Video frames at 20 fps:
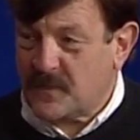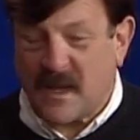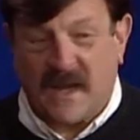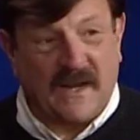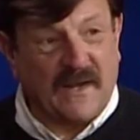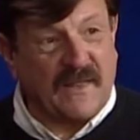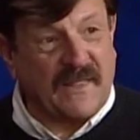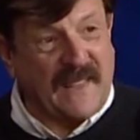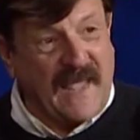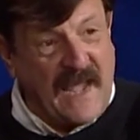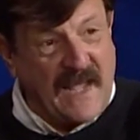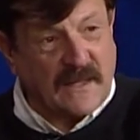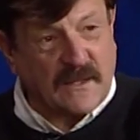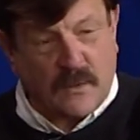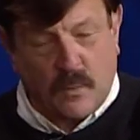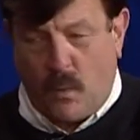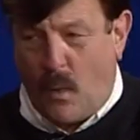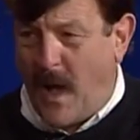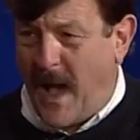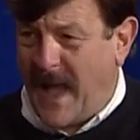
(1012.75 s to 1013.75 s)
And that's
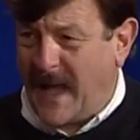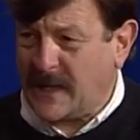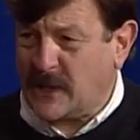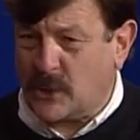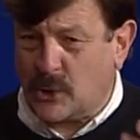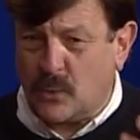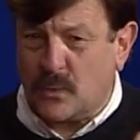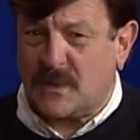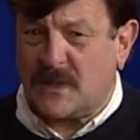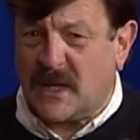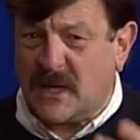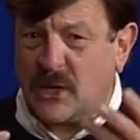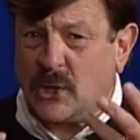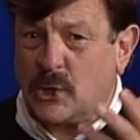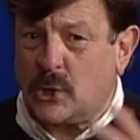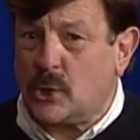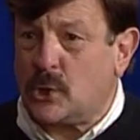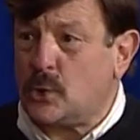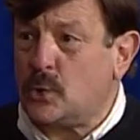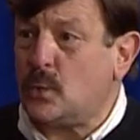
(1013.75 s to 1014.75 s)
why
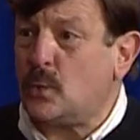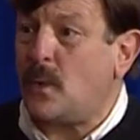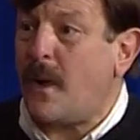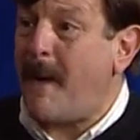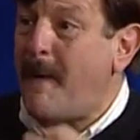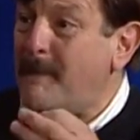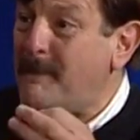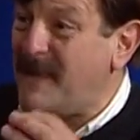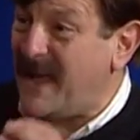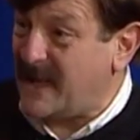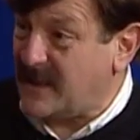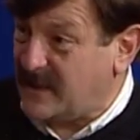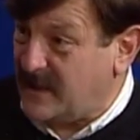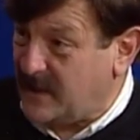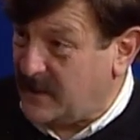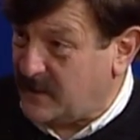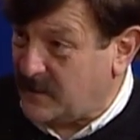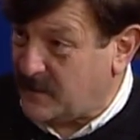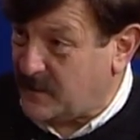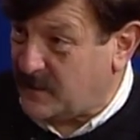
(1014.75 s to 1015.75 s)
using new
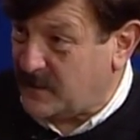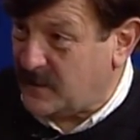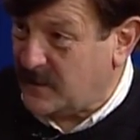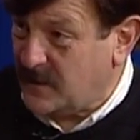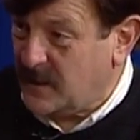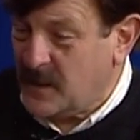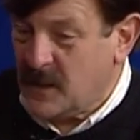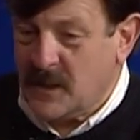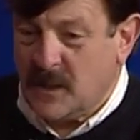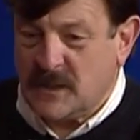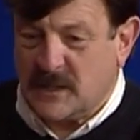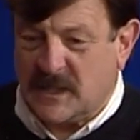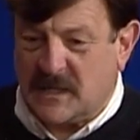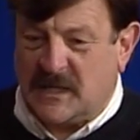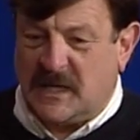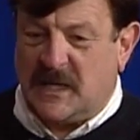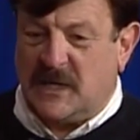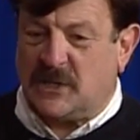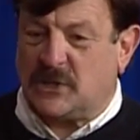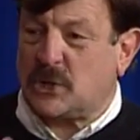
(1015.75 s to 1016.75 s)
methods to
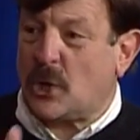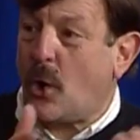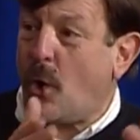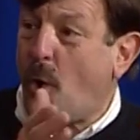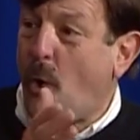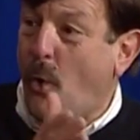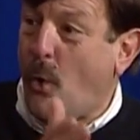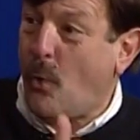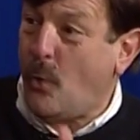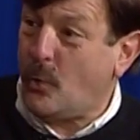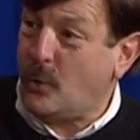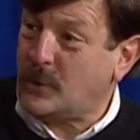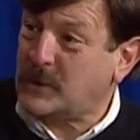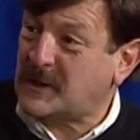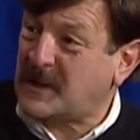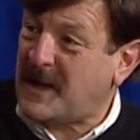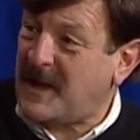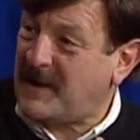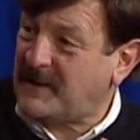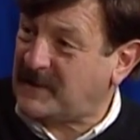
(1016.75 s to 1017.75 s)
teach old
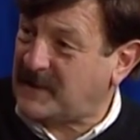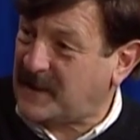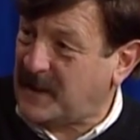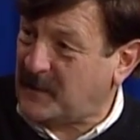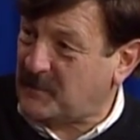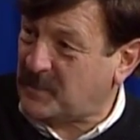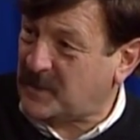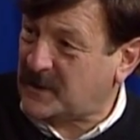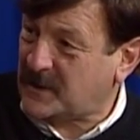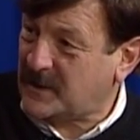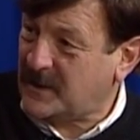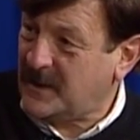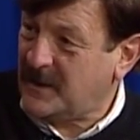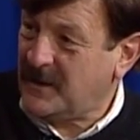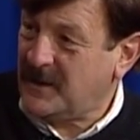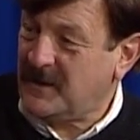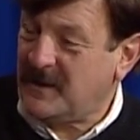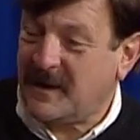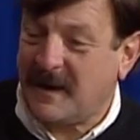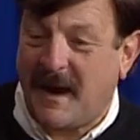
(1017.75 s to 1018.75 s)
concepts
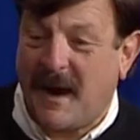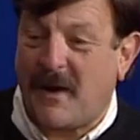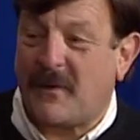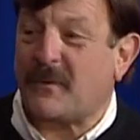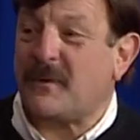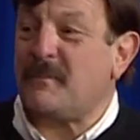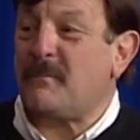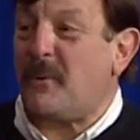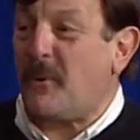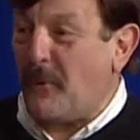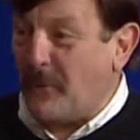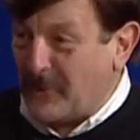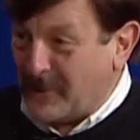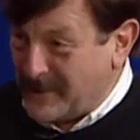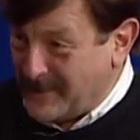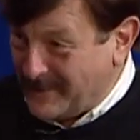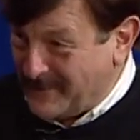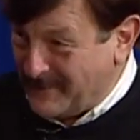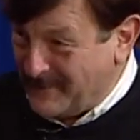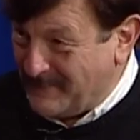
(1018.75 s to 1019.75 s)
are
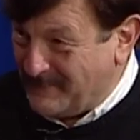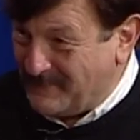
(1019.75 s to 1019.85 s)
important.